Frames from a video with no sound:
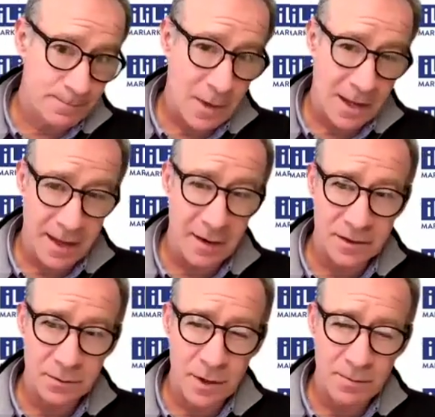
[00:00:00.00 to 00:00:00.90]
and
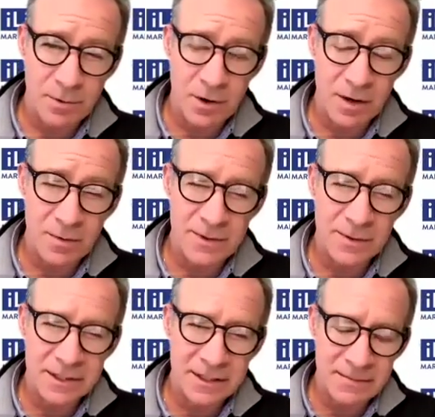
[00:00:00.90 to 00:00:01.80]
there's where probably we
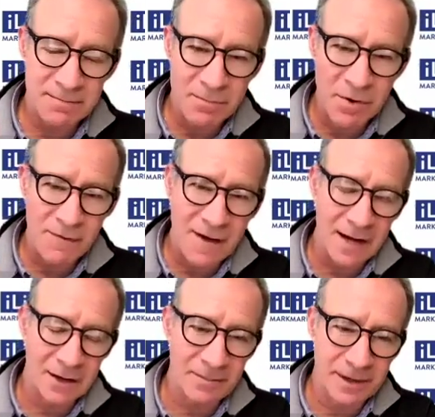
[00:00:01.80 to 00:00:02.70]
will see more
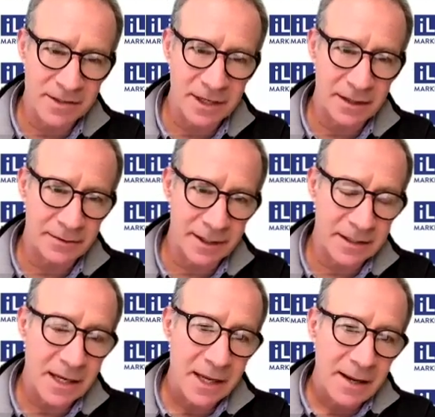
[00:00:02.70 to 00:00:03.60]
value being generated,